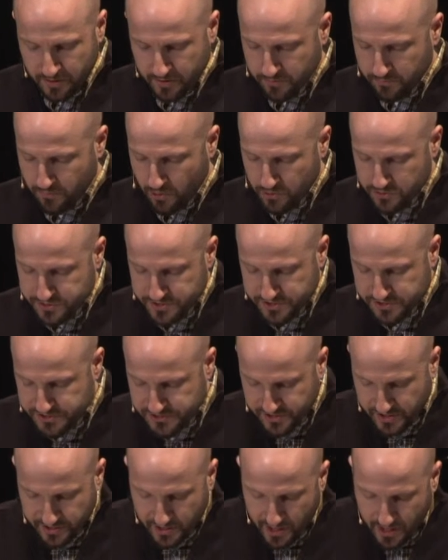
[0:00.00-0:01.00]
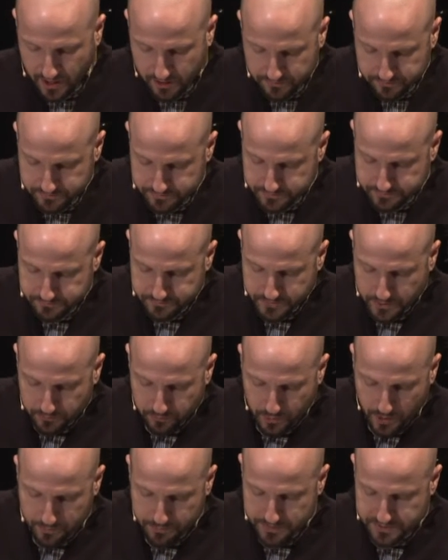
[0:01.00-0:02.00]
Moses sent out a
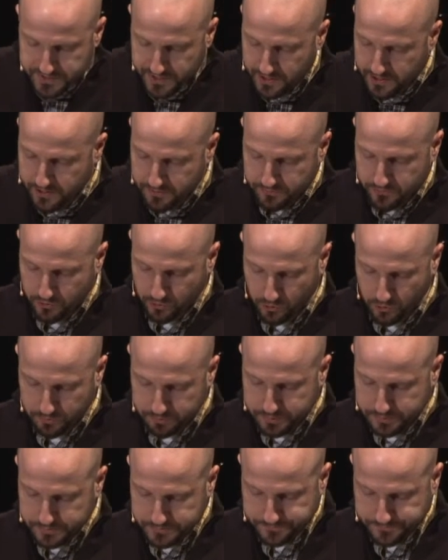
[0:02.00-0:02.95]
representative group,